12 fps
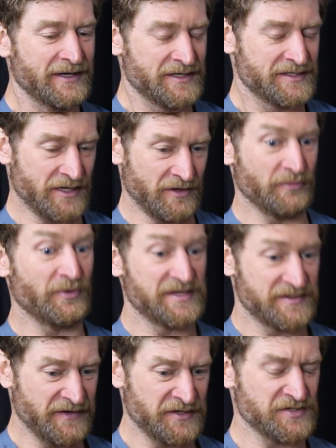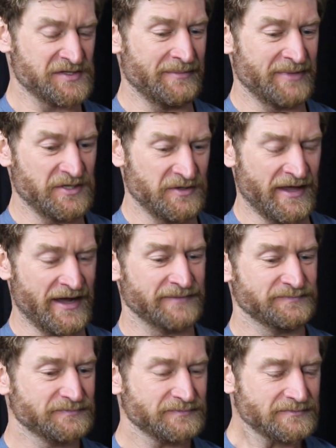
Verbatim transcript: So the race officials let me do that